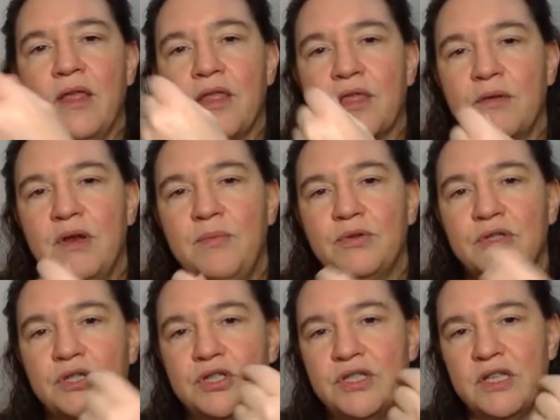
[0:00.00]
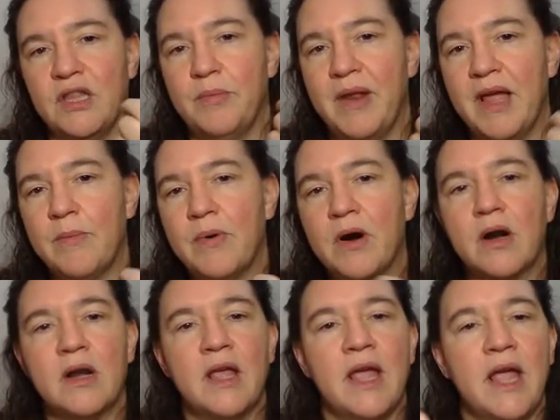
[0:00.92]
three positions in the black
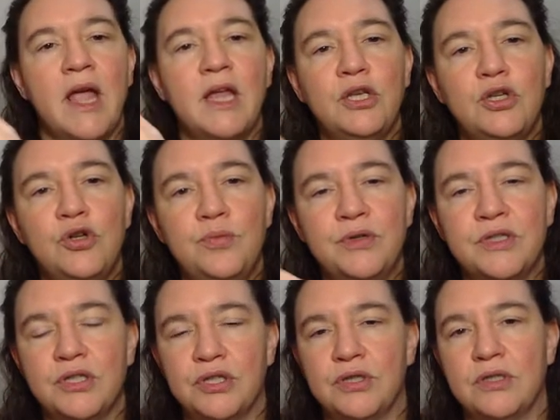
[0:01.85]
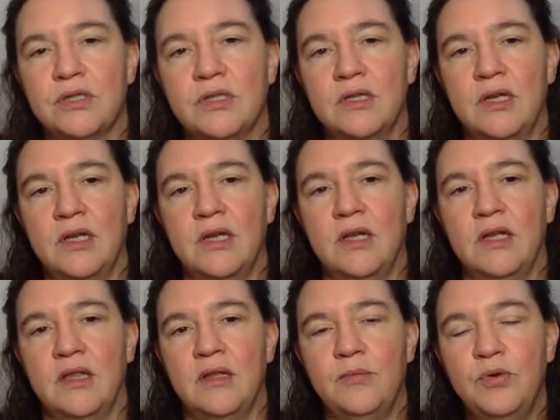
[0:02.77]
part and two positions,
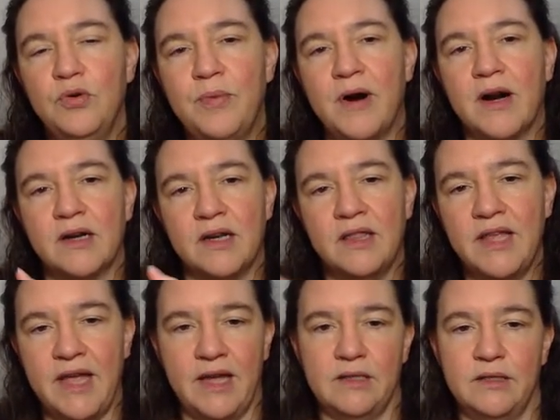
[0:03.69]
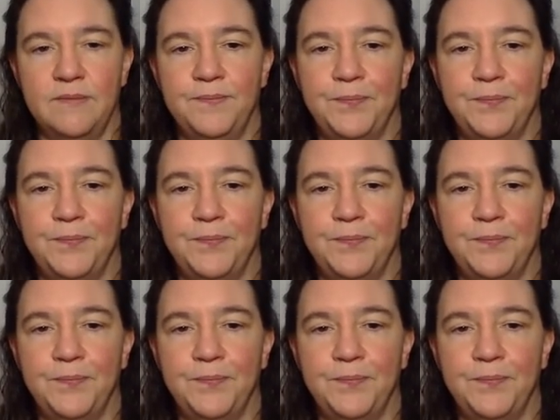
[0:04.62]
the blue part and the X.